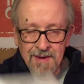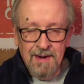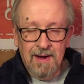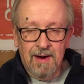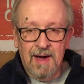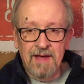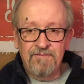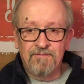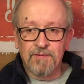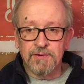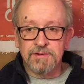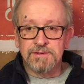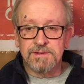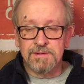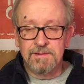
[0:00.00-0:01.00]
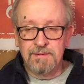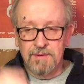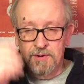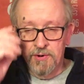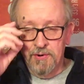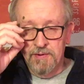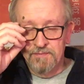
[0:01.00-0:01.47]
Now, I first
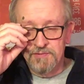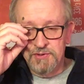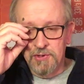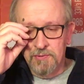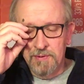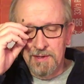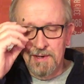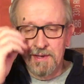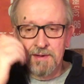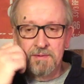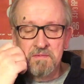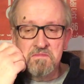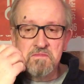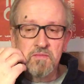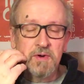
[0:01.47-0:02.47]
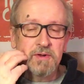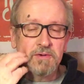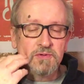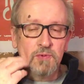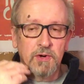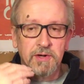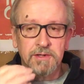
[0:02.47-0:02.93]
heard of Joe Ely when he
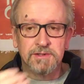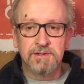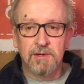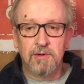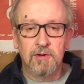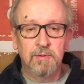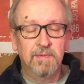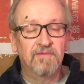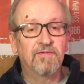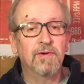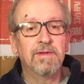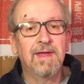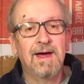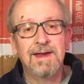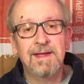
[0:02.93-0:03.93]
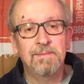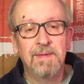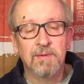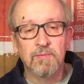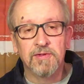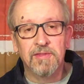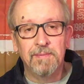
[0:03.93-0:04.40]
was working solo. Before that, he'd
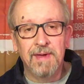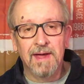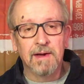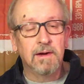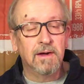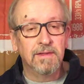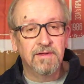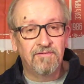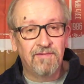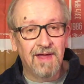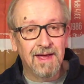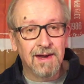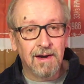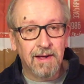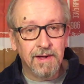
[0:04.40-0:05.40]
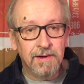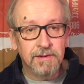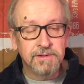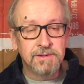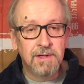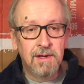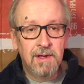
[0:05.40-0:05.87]
been with a band called the
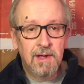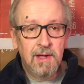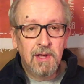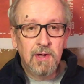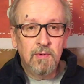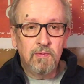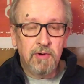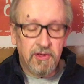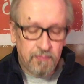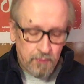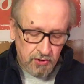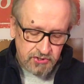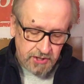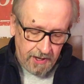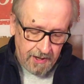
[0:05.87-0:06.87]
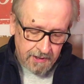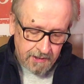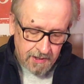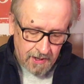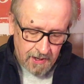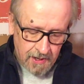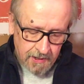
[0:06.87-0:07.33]
Flatliners with Butch
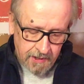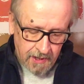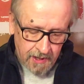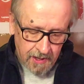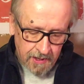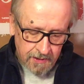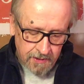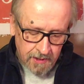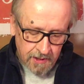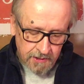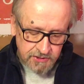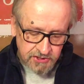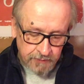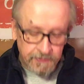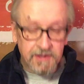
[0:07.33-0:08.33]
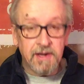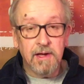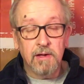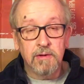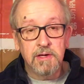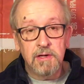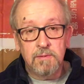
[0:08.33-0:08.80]
Hancock and Jimmy
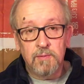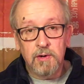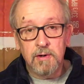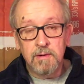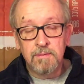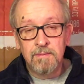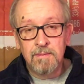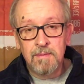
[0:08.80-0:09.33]
Dale Gilmore.